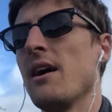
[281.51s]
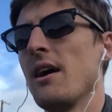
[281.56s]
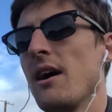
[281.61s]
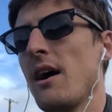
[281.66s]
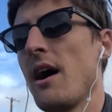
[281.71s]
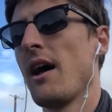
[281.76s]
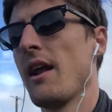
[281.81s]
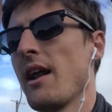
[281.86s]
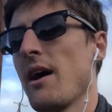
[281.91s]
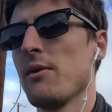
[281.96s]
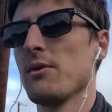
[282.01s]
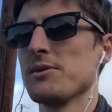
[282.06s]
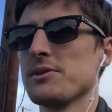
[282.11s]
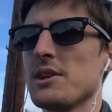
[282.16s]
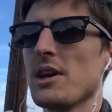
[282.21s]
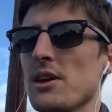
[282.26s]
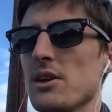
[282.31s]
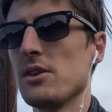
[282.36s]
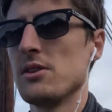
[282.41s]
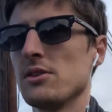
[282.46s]
And I will
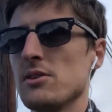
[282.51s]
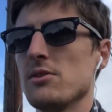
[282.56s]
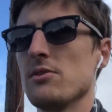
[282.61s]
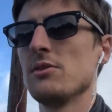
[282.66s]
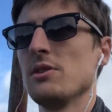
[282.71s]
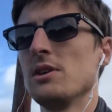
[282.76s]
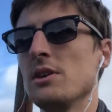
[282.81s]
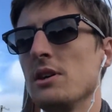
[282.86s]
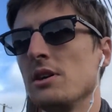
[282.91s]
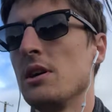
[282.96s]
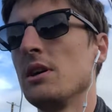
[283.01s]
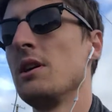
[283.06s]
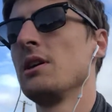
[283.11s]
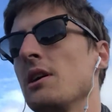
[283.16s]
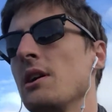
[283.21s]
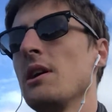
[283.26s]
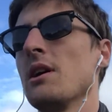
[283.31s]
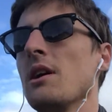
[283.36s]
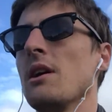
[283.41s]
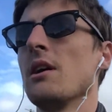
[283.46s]
tell you,
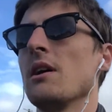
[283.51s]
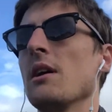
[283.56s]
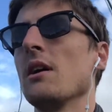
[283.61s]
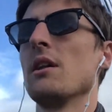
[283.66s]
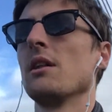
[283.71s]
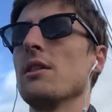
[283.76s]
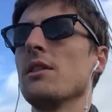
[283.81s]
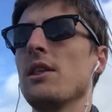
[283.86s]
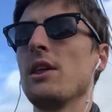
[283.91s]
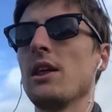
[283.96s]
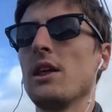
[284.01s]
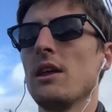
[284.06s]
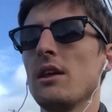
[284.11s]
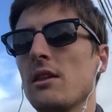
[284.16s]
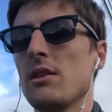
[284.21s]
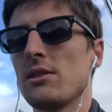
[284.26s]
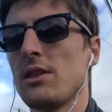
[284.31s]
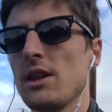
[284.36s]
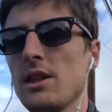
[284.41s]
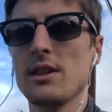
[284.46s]
the
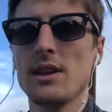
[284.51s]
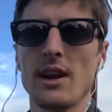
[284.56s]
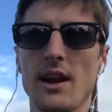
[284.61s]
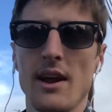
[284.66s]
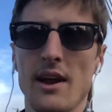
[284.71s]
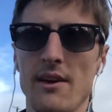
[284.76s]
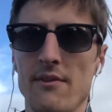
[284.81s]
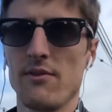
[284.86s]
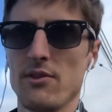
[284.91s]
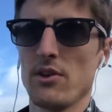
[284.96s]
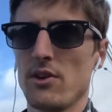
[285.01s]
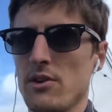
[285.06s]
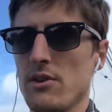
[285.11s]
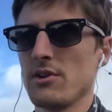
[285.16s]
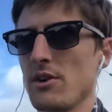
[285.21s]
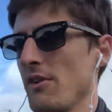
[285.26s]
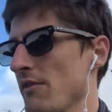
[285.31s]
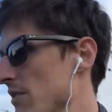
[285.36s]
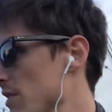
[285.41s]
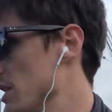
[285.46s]
thing that I have learned
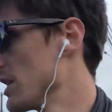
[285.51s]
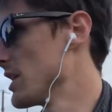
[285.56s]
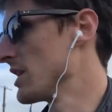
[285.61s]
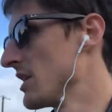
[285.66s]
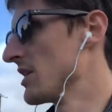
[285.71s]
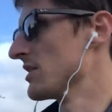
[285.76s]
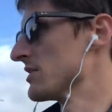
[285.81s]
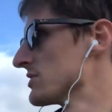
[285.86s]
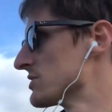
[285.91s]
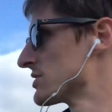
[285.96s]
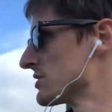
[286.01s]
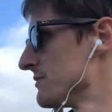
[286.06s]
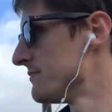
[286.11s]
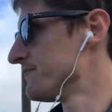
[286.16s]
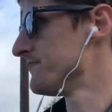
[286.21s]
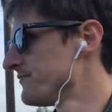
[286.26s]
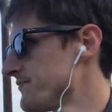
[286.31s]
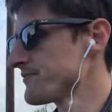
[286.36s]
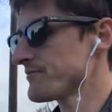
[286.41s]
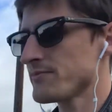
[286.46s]
over the years
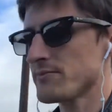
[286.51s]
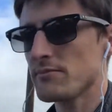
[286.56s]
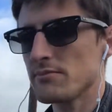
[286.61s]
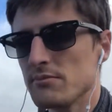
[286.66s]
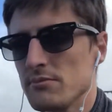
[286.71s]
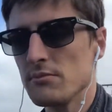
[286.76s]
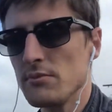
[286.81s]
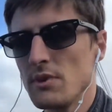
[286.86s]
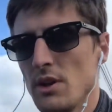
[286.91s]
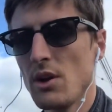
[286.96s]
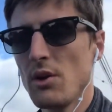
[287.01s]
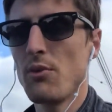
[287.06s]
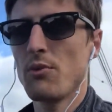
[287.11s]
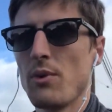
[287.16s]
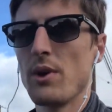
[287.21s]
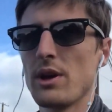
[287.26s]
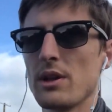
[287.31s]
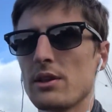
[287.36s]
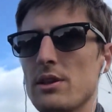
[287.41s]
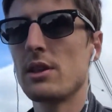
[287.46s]

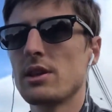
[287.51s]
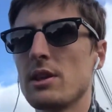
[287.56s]
with